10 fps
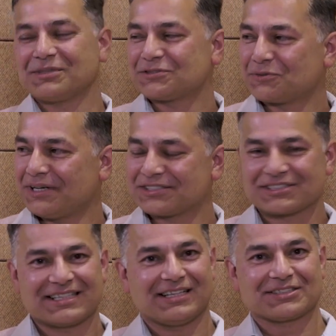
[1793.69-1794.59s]
much for watching
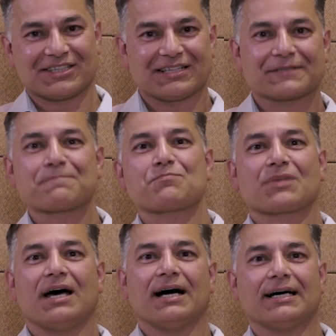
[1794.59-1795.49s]
Talent Talk.
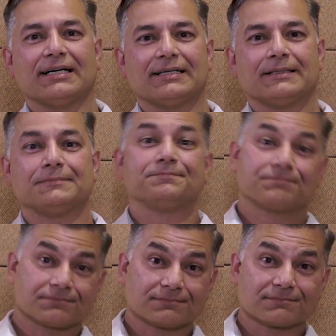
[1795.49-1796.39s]

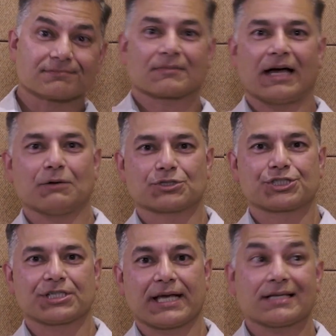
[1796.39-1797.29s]
I was
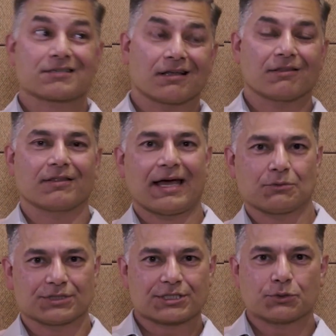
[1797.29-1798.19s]
Chingaze. That
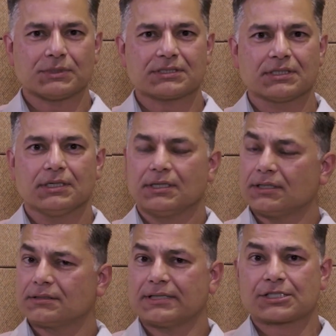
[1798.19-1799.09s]
was Stuart.
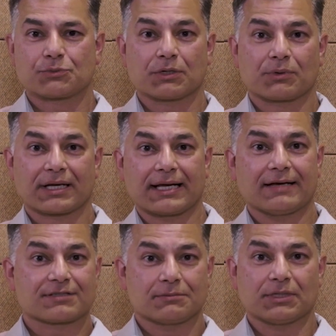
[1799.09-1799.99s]
Next week, we're going to
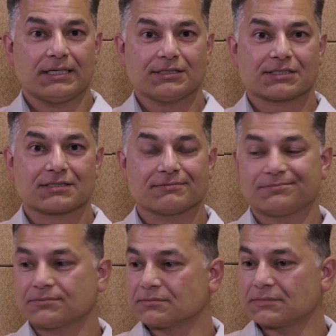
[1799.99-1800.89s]
have someone else.
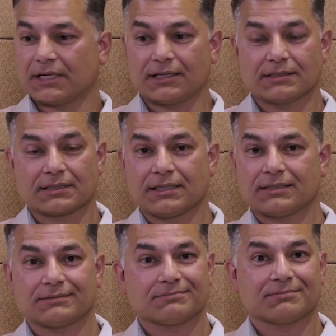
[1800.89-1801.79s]

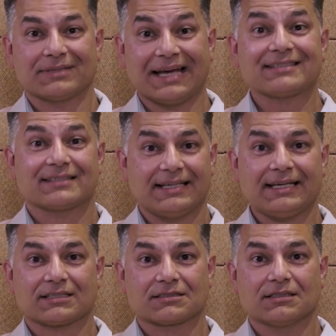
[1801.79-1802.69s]
And that's
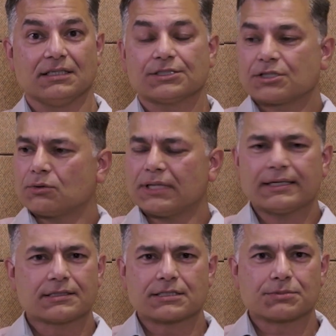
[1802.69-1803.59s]
it. So
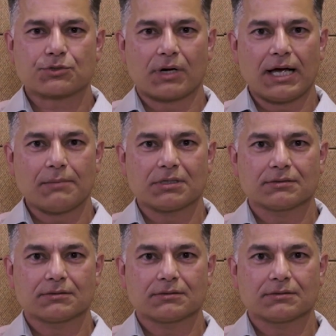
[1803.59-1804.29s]
like and subscribe,